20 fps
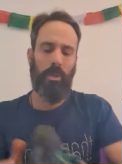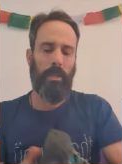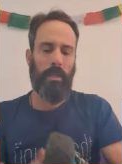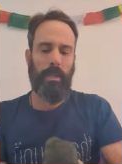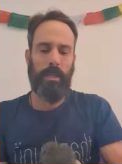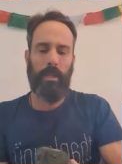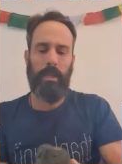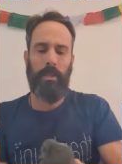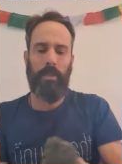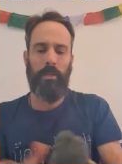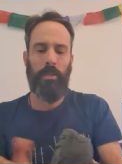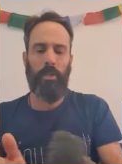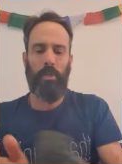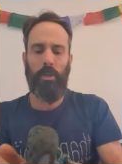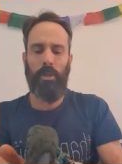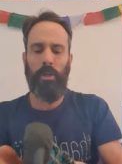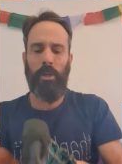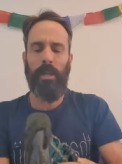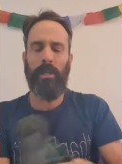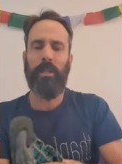
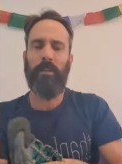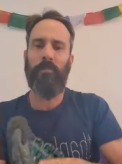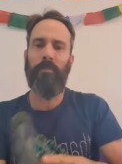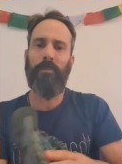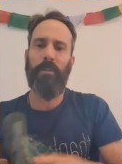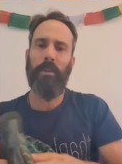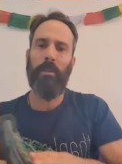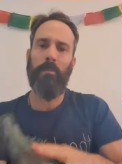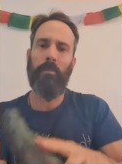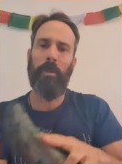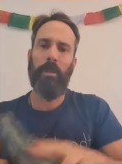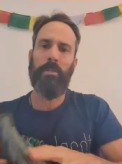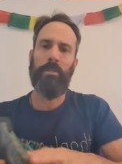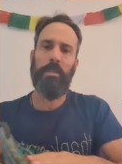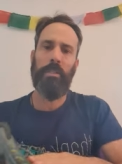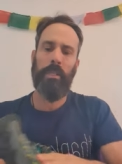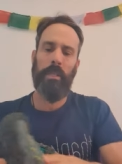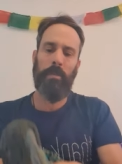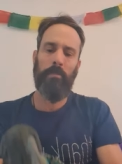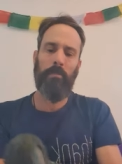you're not going to feel much
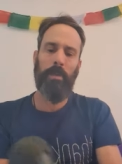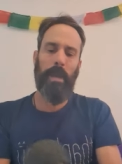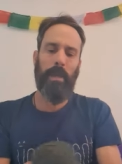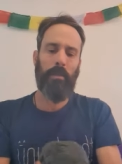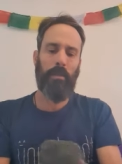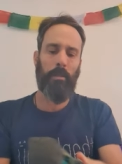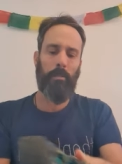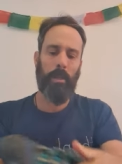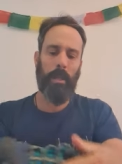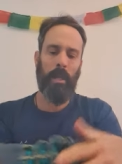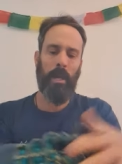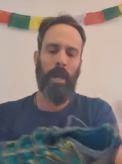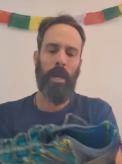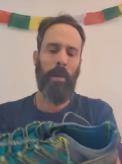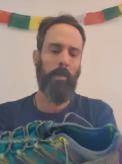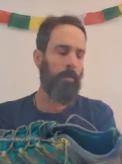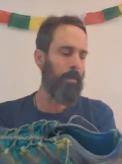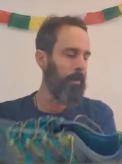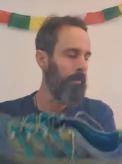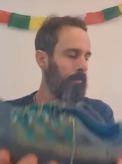of the impact coming
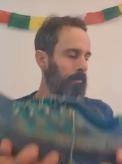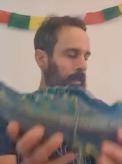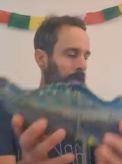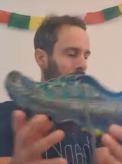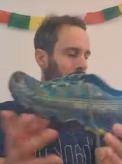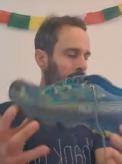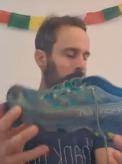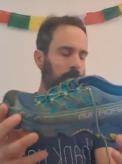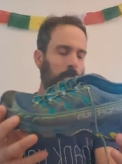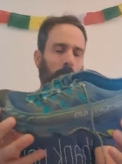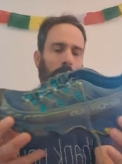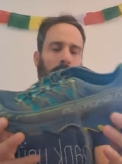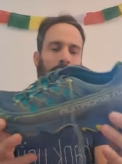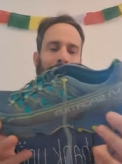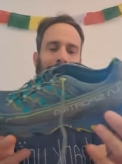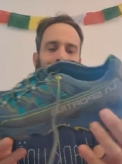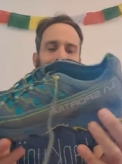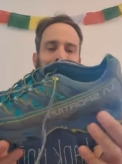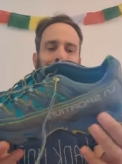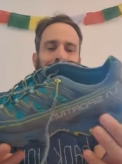up. And this one
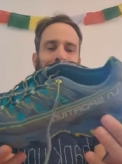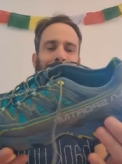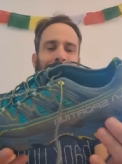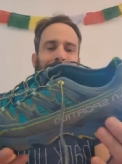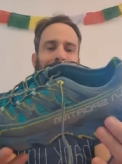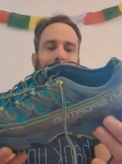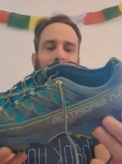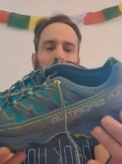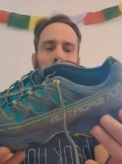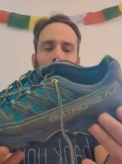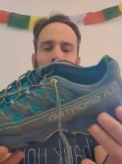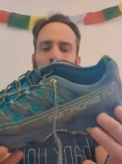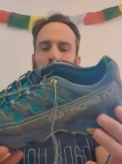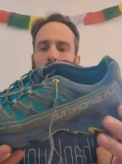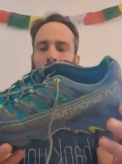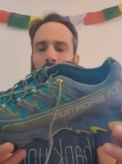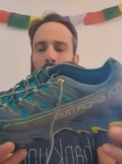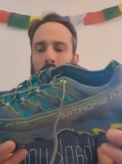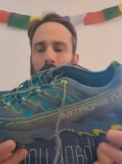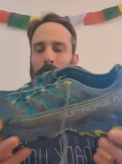has 9
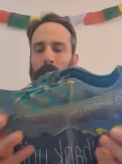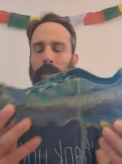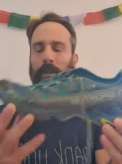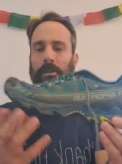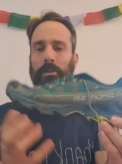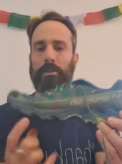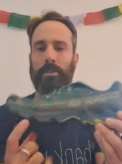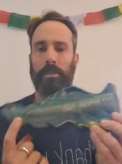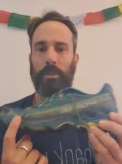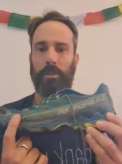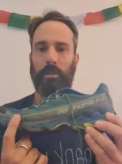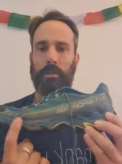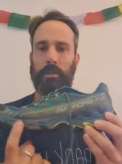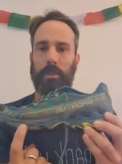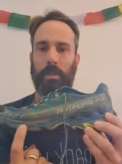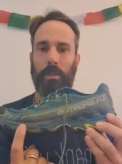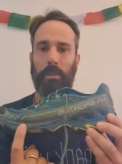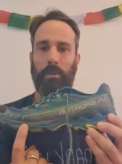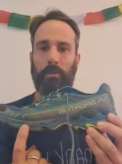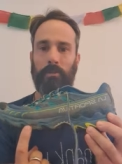millimeters. So this
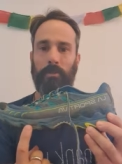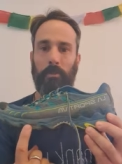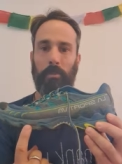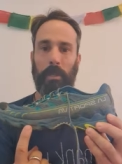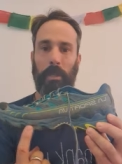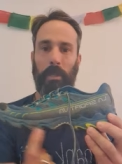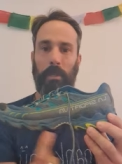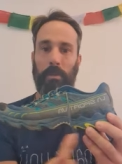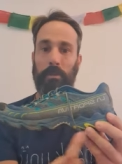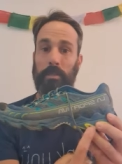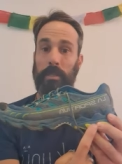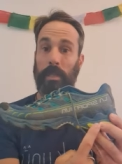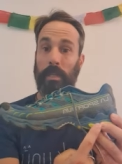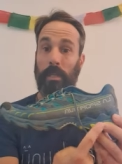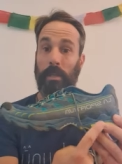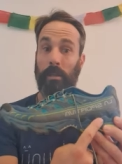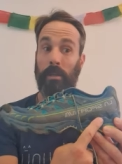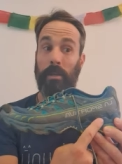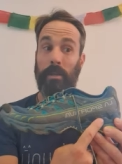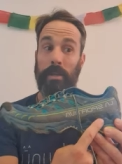goes from here to
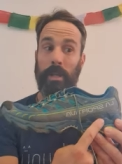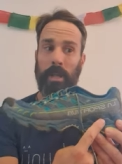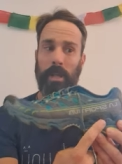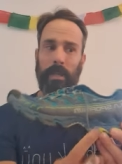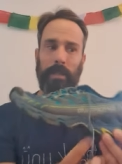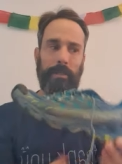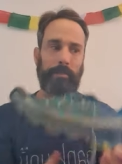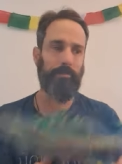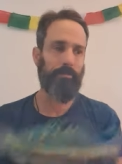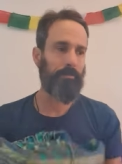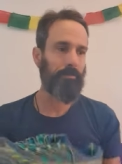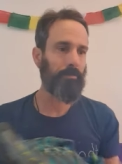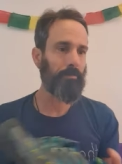here, 9.